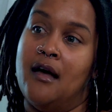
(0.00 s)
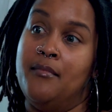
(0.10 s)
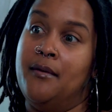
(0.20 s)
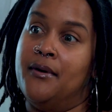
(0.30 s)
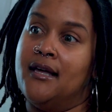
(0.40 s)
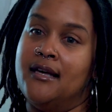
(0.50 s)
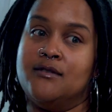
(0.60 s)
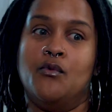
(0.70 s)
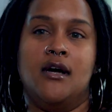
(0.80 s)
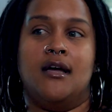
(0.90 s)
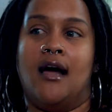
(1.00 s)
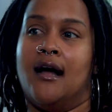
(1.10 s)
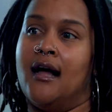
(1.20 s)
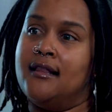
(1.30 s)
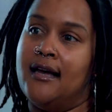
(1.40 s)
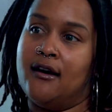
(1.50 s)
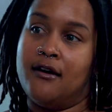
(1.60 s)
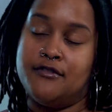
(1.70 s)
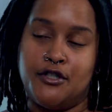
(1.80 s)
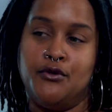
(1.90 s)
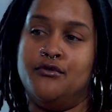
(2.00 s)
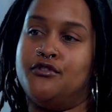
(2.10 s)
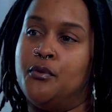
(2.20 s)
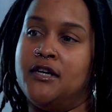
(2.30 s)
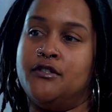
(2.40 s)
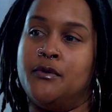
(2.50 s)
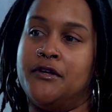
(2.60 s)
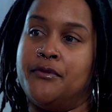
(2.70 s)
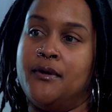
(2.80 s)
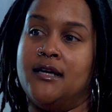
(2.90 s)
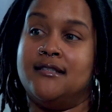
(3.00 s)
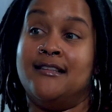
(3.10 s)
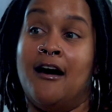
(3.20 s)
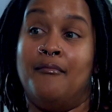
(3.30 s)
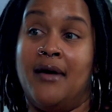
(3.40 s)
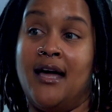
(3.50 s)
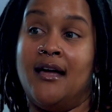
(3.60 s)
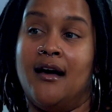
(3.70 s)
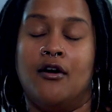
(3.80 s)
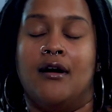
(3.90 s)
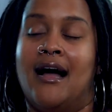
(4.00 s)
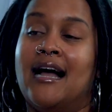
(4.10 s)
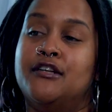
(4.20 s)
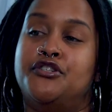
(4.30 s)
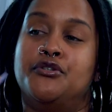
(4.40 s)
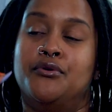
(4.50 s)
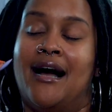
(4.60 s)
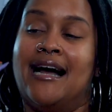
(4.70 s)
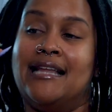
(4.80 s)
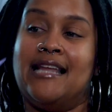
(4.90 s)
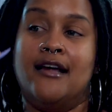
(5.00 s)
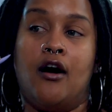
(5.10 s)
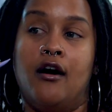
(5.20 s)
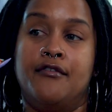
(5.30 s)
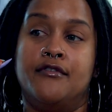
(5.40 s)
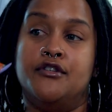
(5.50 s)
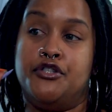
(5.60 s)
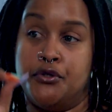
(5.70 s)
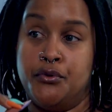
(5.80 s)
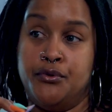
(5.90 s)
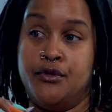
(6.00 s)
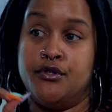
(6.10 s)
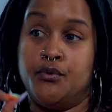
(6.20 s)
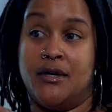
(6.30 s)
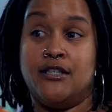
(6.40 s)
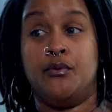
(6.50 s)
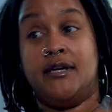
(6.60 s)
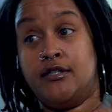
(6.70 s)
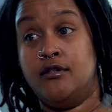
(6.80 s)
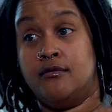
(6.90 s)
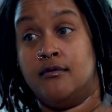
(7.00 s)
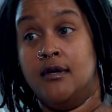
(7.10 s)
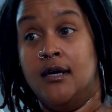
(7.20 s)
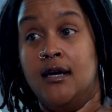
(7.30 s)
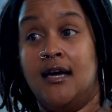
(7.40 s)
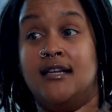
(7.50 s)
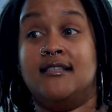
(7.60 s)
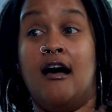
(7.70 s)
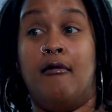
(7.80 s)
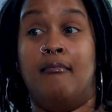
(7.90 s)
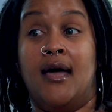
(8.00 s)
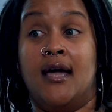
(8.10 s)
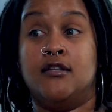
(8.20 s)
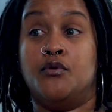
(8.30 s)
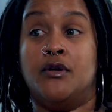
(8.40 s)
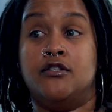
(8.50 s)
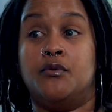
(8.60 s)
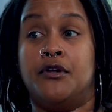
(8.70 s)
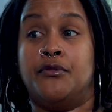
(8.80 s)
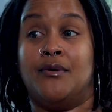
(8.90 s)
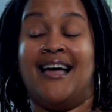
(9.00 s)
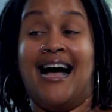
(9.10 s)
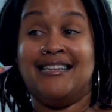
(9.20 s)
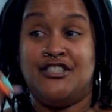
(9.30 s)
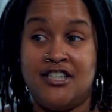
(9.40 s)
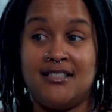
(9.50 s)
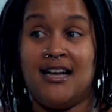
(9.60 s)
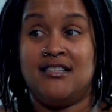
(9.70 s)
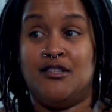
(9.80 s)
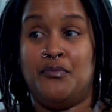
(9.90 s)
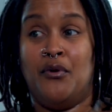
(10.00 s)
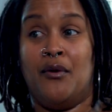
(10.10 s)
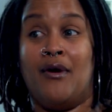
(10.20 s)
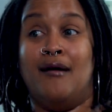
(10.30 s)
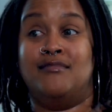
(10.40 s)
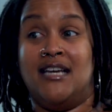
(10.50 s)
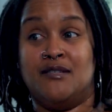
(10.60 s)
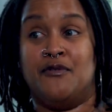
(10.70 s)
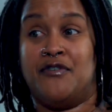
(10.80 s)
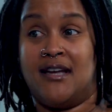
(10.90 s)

I mean, but guess what? I got laid off June 2023. It's now May, or I got laid off June 2022. It is now May 2023. I just got to the point where I'm desperate for